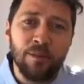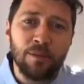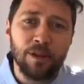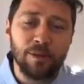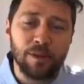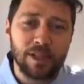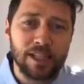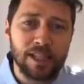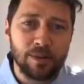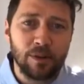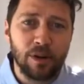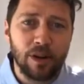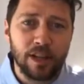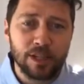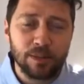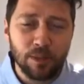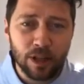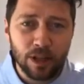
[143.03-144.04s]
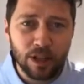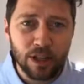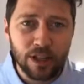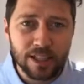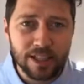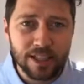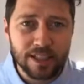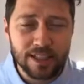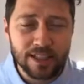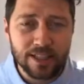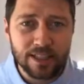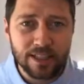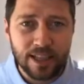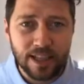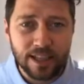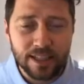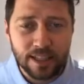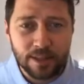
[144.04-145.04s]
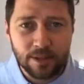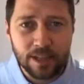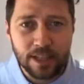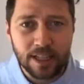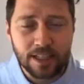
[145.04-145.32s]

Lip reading: pretty much summarised my lessons and Tim and